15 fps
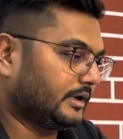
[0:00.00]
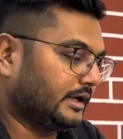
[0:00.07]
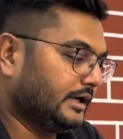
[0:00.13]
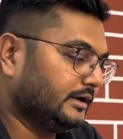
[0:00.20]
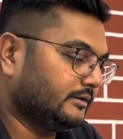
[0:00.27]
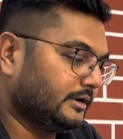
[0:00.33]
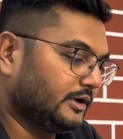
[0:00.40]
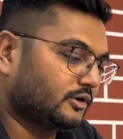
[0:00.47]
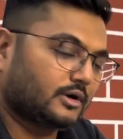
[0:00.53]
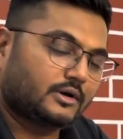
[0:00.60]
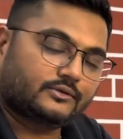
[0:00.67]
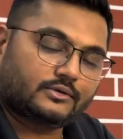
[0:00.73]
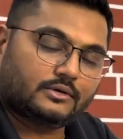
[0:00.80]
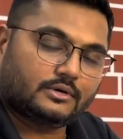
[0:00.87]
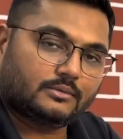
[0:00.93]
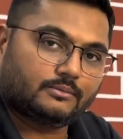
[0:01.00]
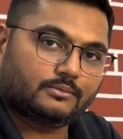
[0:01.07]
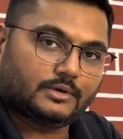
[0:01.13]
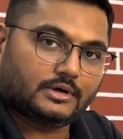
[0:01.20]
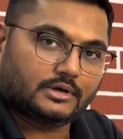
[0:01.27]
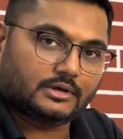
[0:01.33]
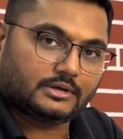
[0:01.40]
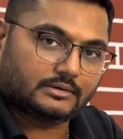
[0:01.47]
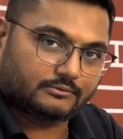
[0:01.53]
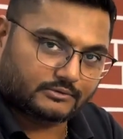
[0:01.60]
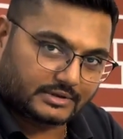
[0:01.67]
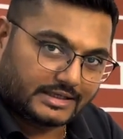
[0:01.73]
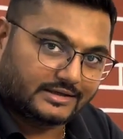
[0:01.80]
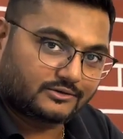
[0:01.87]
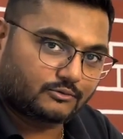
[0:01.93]
introduction of
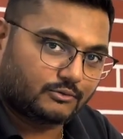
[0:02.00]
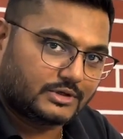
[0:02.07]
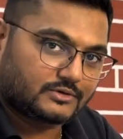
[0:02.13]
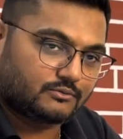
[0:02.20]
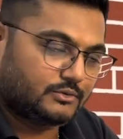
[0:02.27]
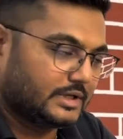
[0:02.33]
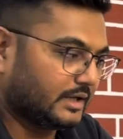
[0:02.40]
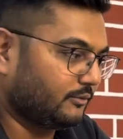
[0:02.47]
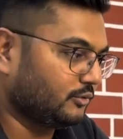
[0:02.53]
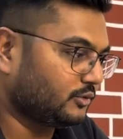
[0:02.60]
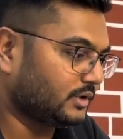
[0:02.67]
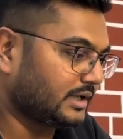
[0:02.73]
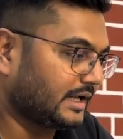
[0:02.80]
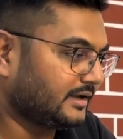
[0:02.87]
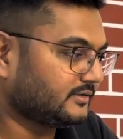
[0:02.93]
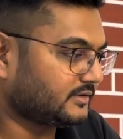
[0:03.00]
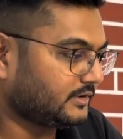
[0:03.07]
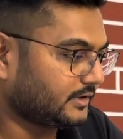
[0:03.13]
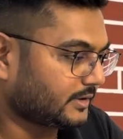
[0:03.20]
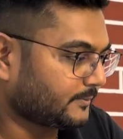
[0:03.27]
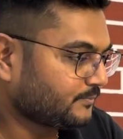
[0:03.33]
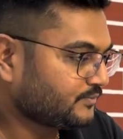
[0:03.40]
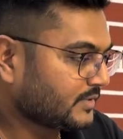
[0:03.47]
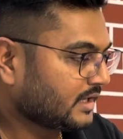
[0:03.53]
things which we have utilized here.